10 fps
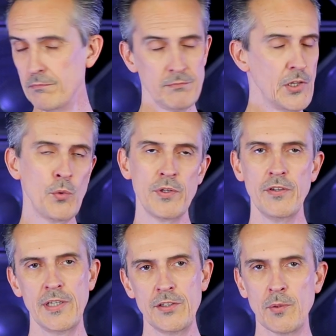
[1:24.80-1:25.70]
nowhere
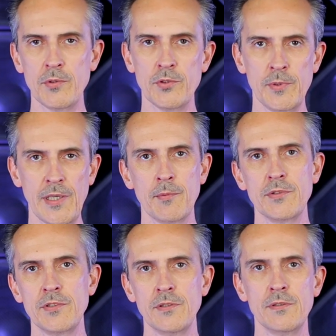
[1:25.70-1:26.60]
near any trouble. You'll be able
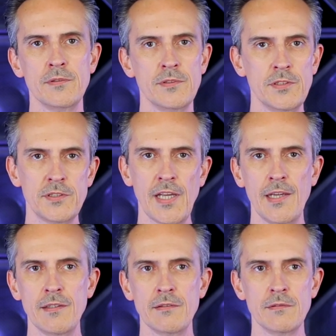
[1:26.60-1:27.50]
to
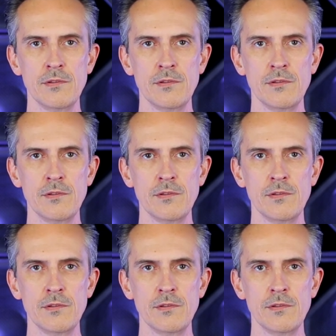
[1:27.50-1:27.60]
sustain